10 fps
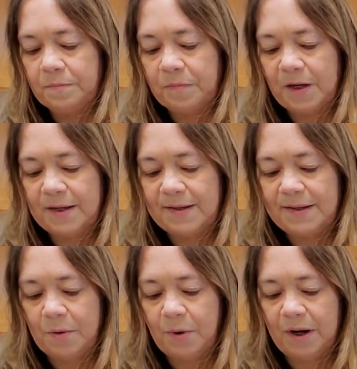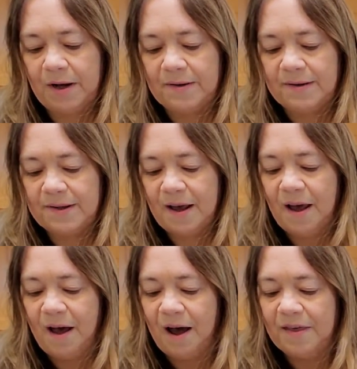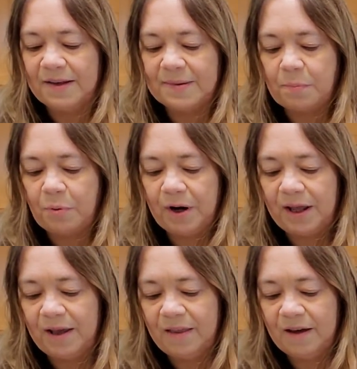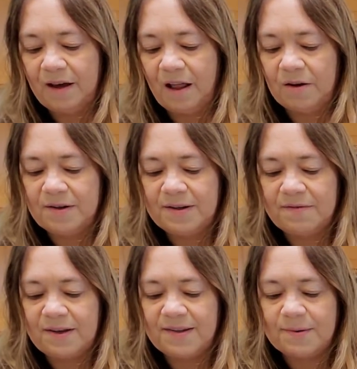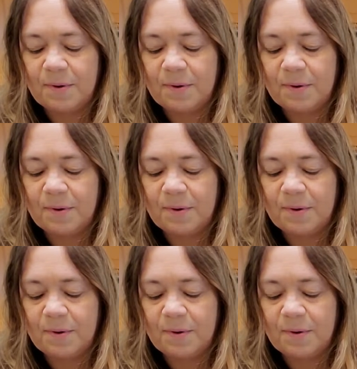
Let's see what else. I think it's pretty, the colors of this.